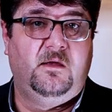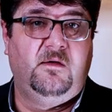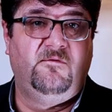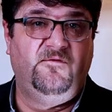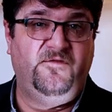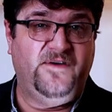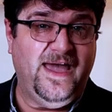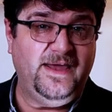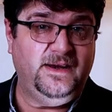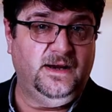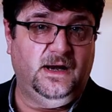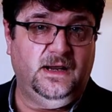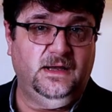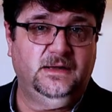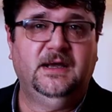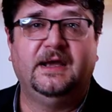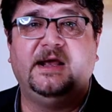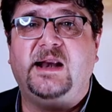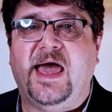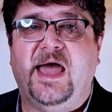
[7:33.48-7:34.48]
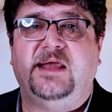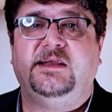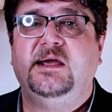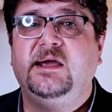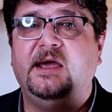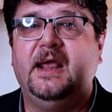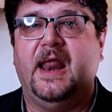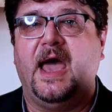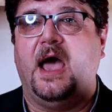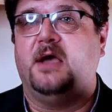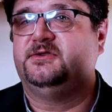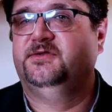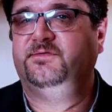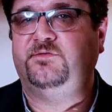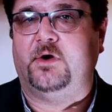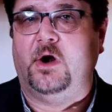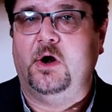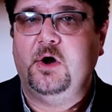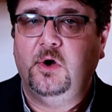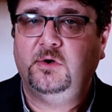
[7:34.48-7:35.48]
Finally, the gliding allows
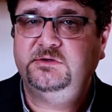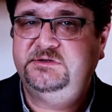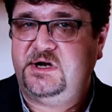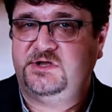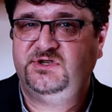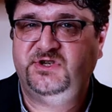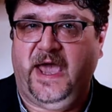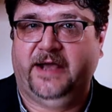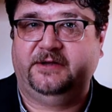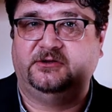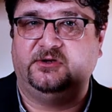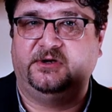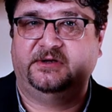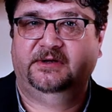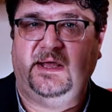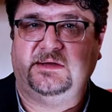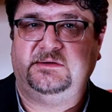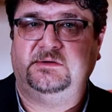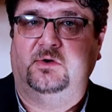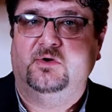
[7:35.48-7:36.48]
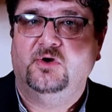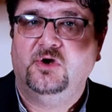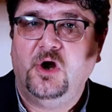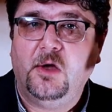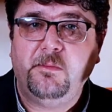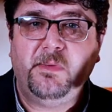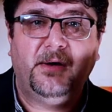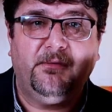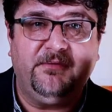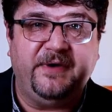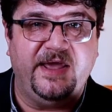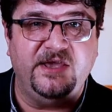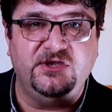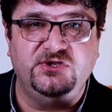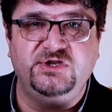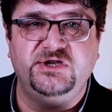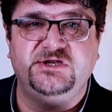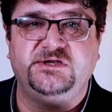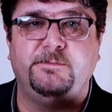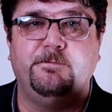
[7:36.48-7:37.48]
for a low trajectory that on global
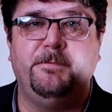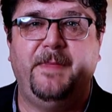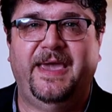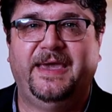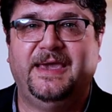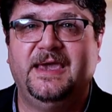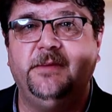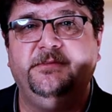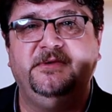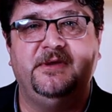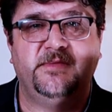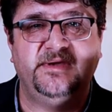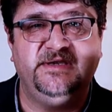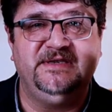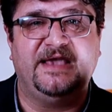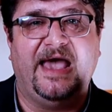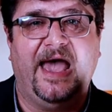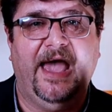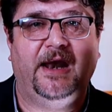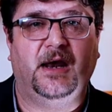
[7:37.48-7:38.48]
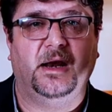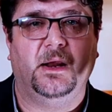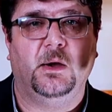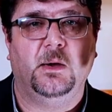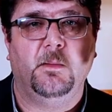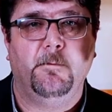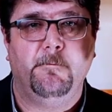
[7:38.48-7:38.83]
ranges may keep the missile